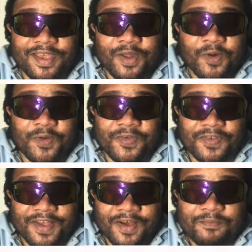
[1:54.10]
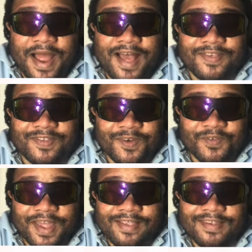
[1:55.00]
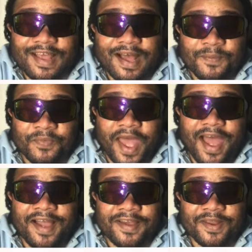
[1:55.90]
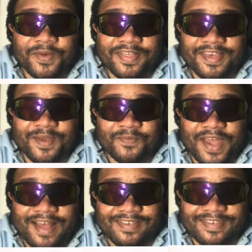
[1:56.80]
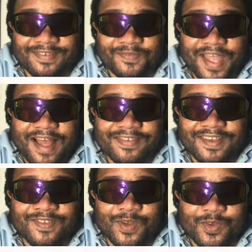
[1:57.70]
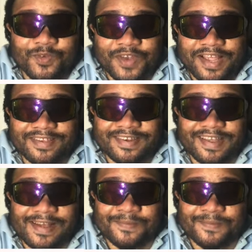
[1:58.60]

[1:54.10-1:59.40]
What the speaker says: heroes past of Nigeria are angry with him. That's the ancestors of Nigeria,